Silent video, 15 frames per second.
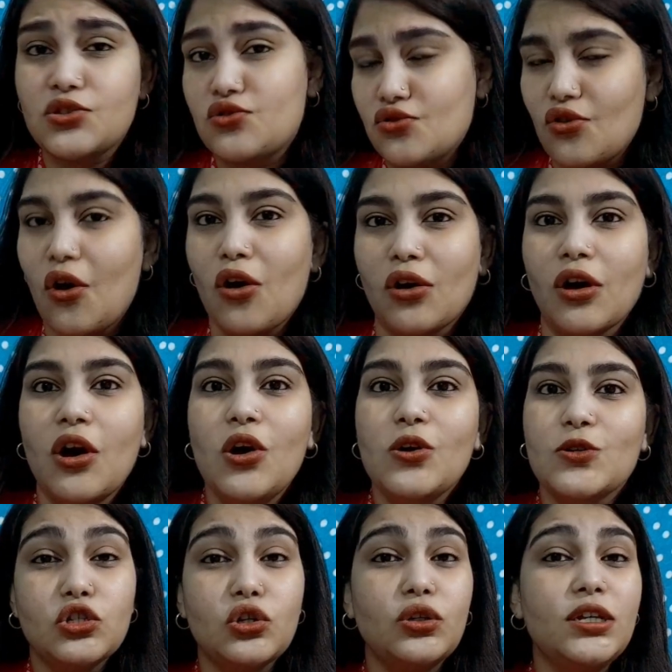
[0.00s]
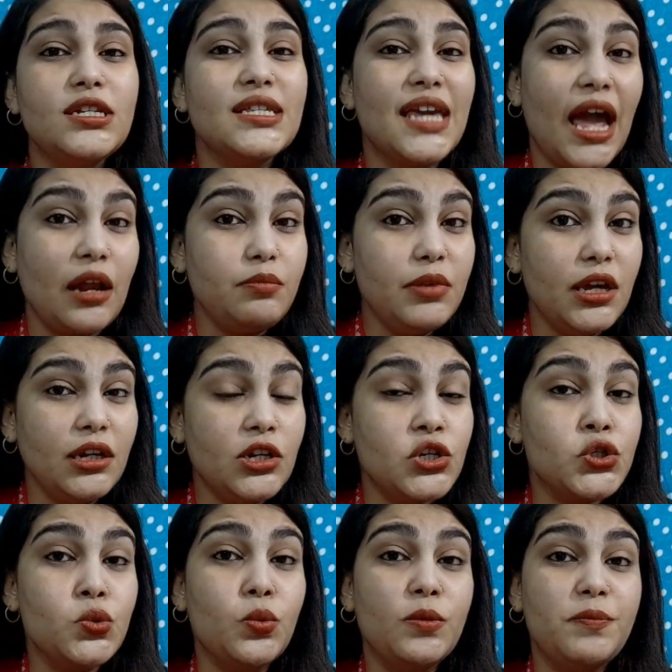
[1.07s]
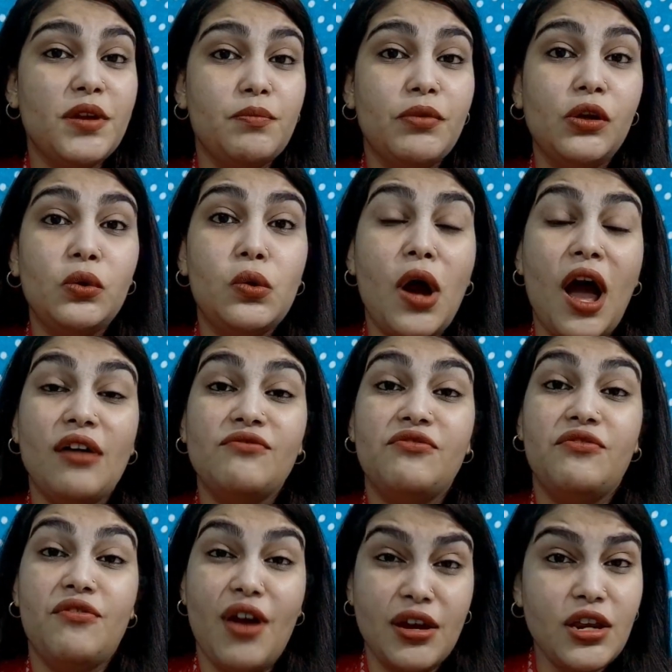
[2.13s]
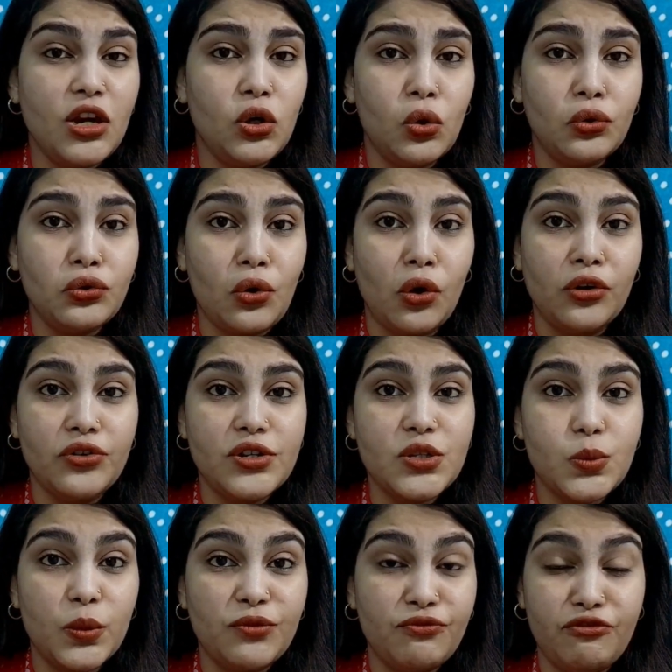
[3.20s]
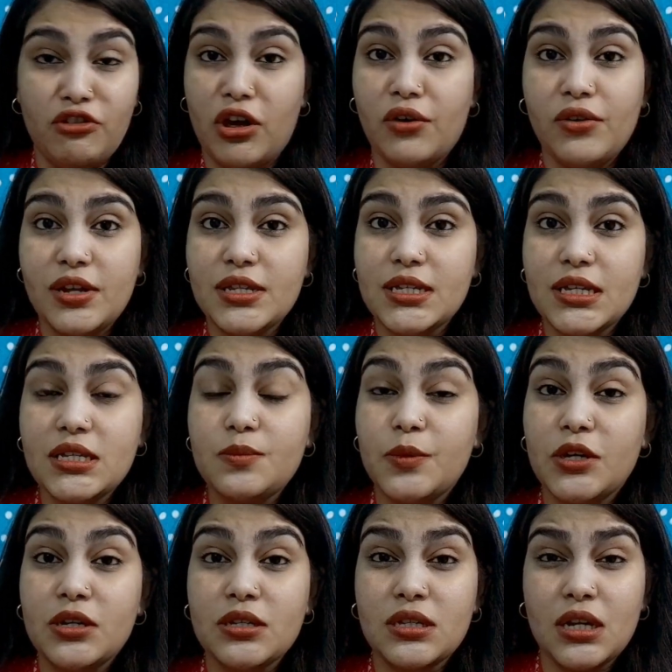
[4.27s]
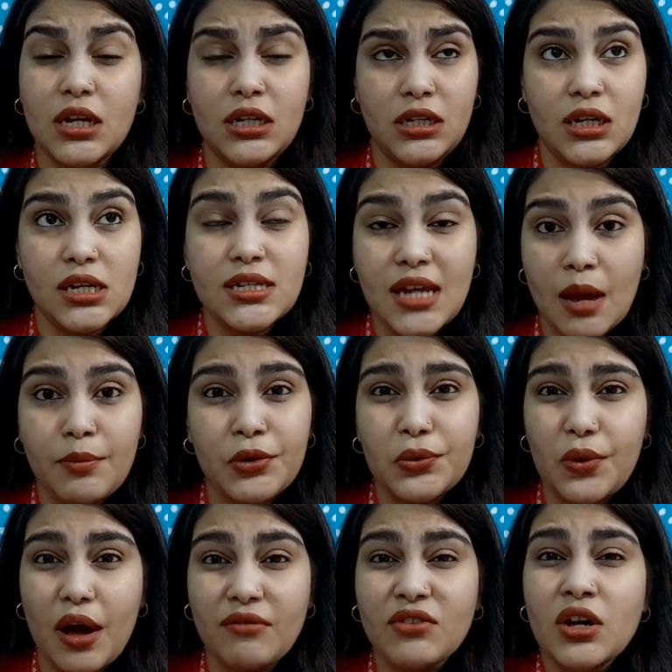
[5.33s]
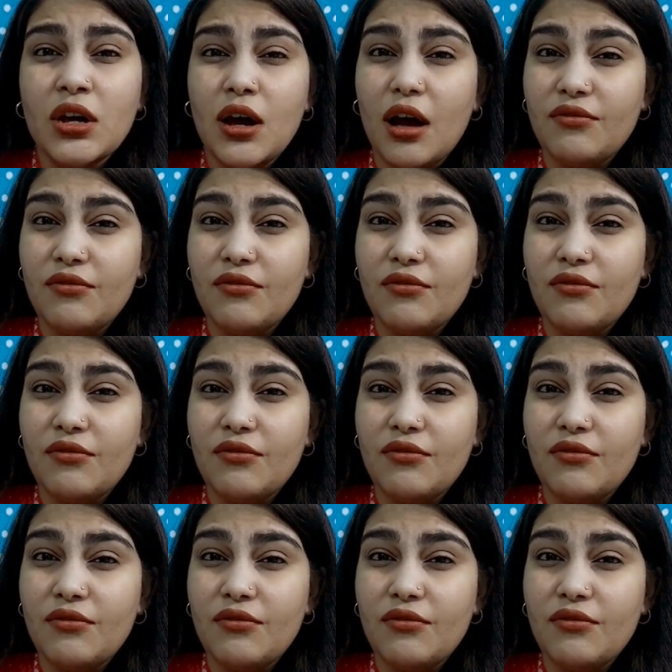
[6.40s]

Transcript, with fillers: strong so this can be an issue with people who have very low tolerance with fragrances because it does happen to have